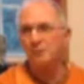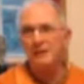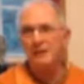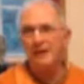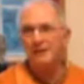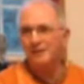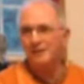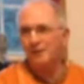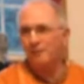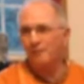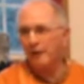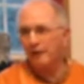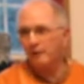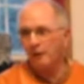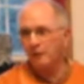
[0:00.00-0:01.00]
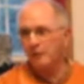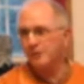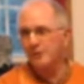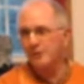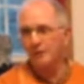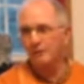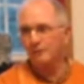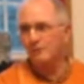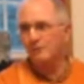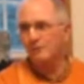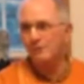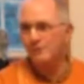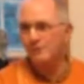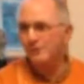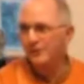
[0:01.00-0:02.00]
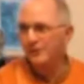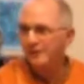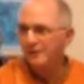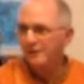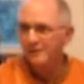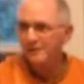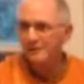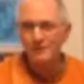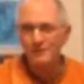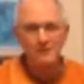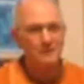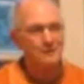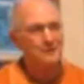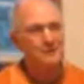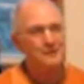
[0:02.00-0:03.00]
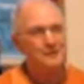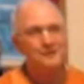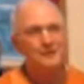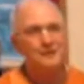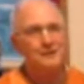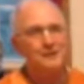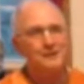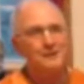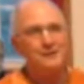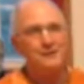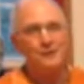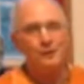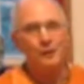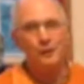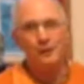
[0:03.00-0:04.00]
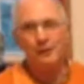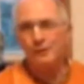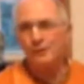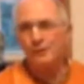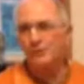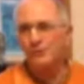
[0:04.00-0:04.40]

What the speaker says: and he had to keep back all his yellow jerseys. His